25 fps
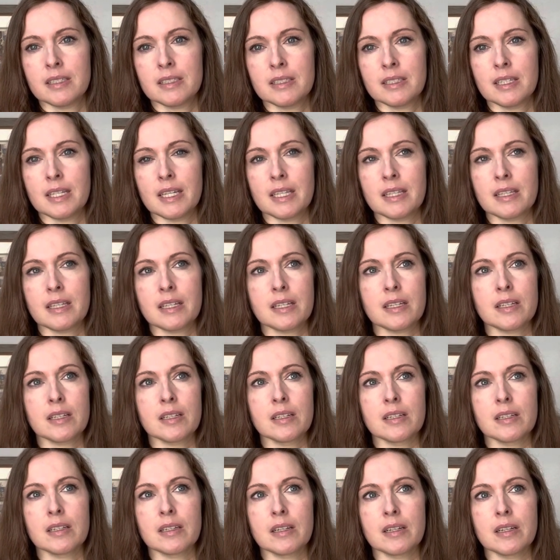and
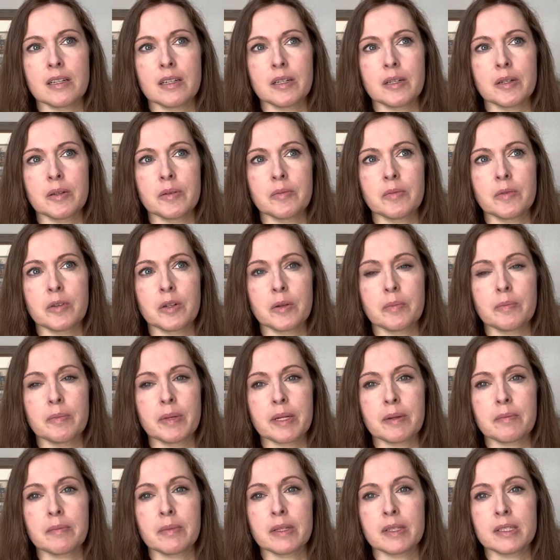then we're a big
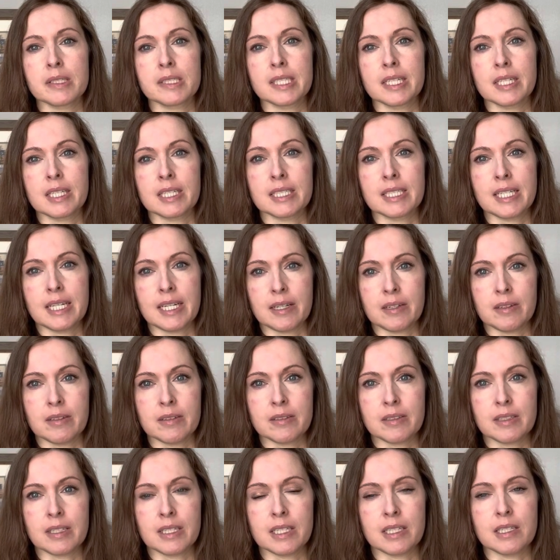military town,
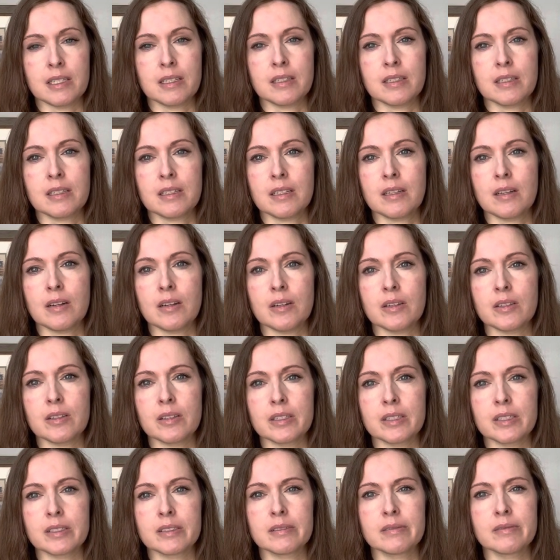and all
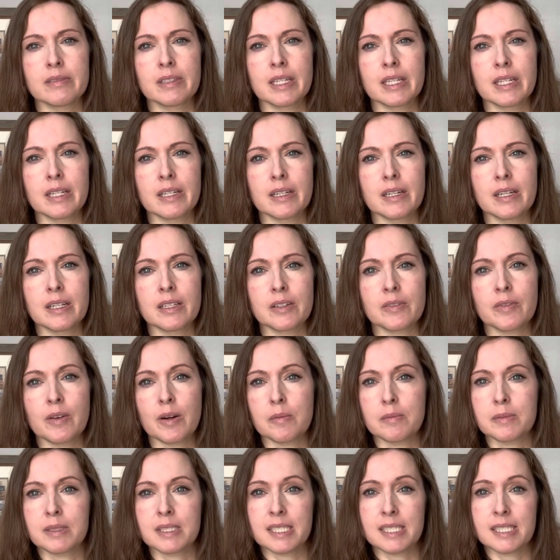the other
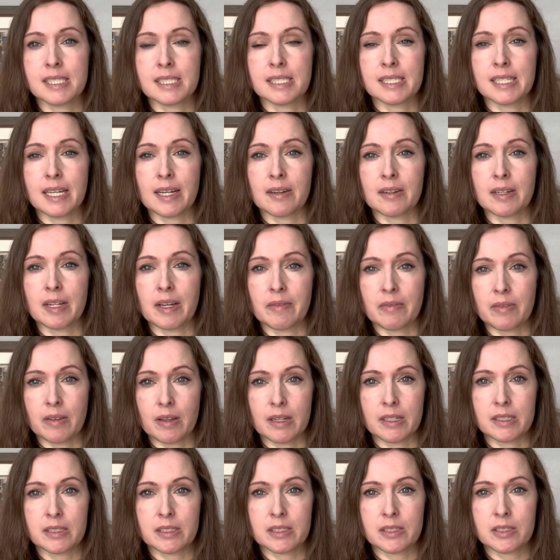pharmacies in town have
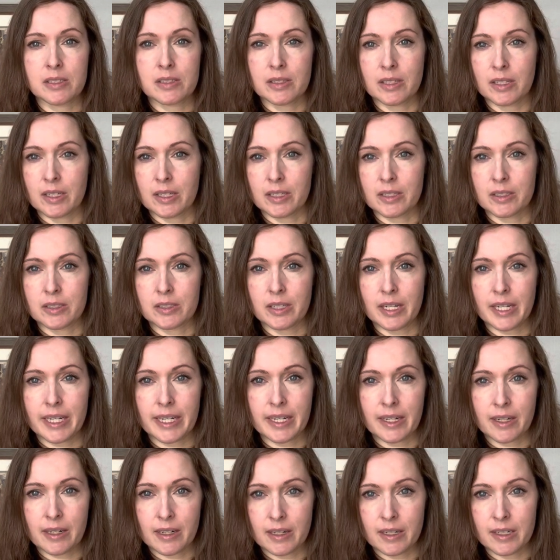lost their
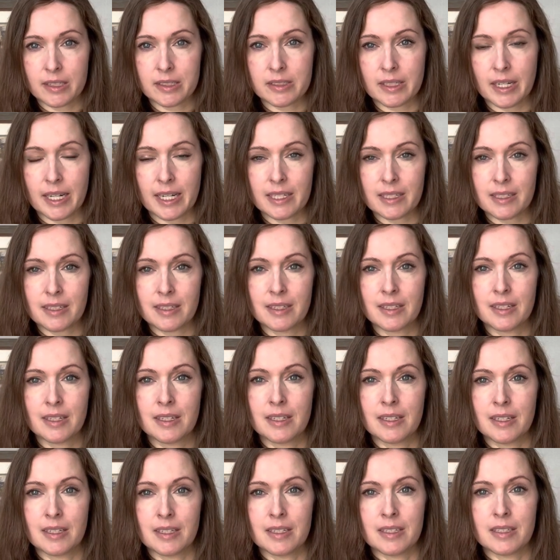TRICARE contract,
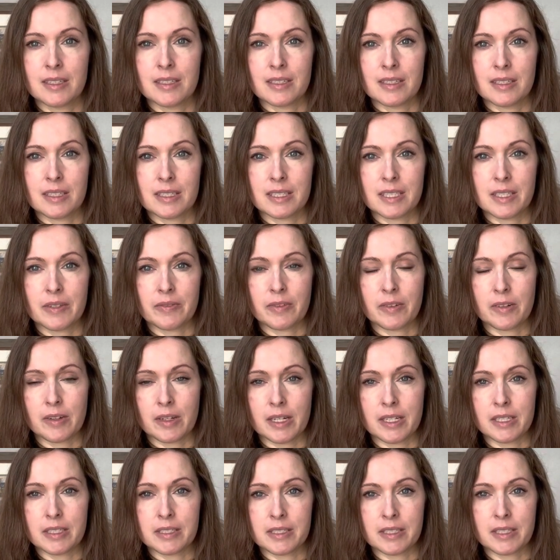except for
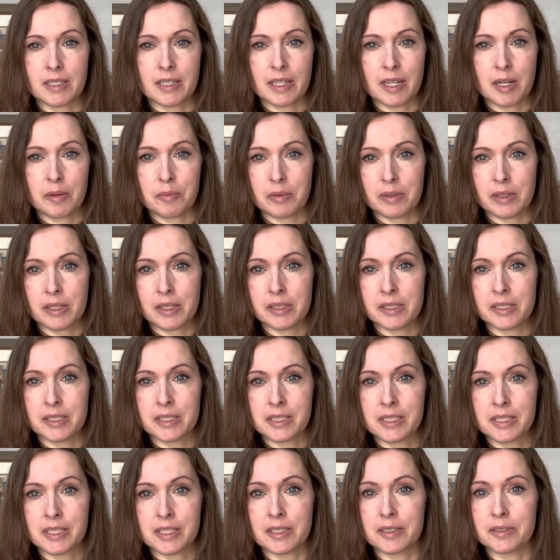us and a couple others.
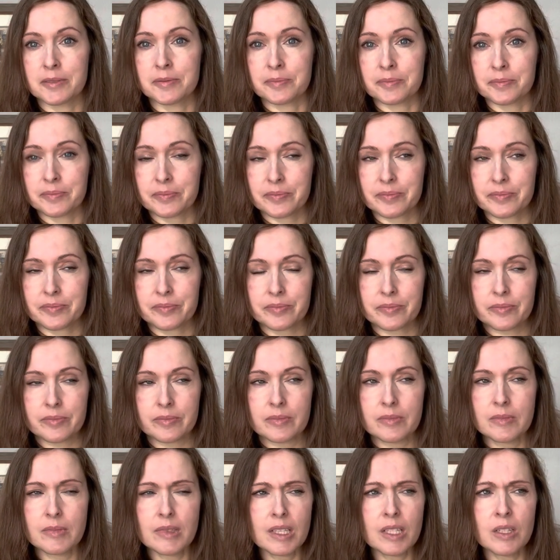So
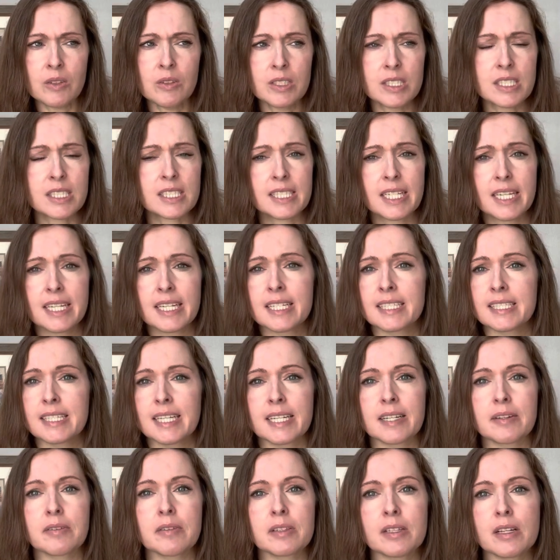we're just
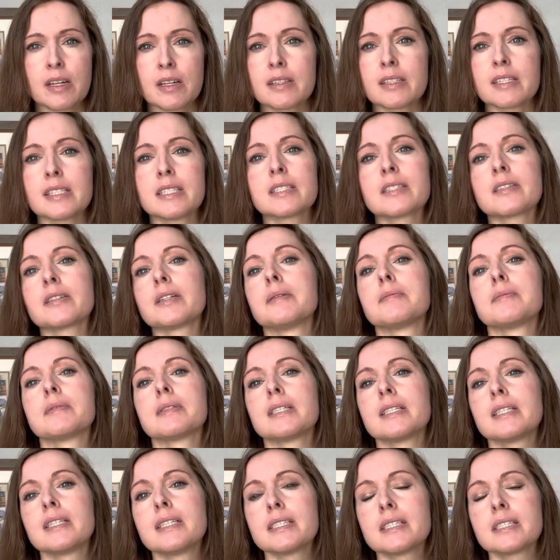inundated with all these scripts,
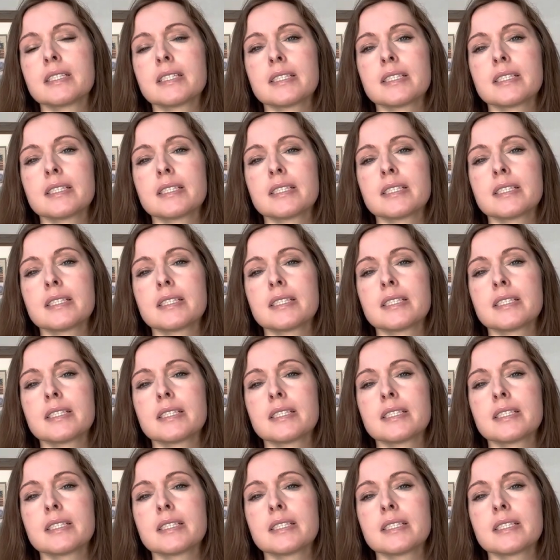and it's